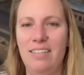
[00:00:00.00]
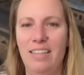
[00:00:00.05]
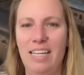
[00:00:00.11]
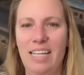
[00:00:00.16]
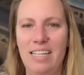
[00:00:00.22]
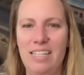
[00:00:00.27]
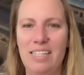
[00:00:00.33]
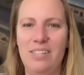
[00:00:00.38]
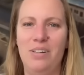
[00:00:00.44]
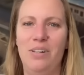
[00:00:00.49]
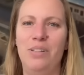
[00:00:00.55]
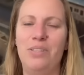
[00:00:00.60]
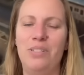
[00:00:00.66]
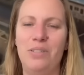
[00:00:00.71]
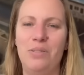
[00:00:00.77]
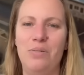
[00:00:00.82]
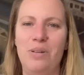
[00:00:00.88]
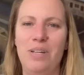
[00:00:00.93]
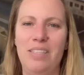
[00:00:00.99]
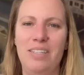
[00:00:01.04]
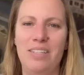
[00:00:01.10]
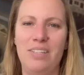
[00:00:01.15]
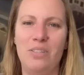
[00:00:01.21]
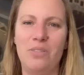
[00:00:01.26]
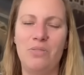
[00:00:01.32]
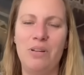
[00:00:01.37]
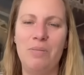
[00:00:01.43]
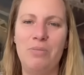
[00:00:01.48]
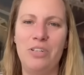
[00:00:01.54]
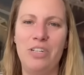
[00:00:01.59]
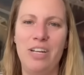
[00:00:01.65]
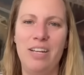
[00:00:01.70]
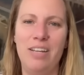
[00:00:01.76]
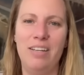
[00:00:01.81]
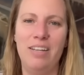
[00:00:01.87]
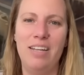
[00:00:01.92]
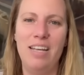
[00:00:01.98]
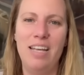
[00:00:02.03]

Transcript: Link is also in the description.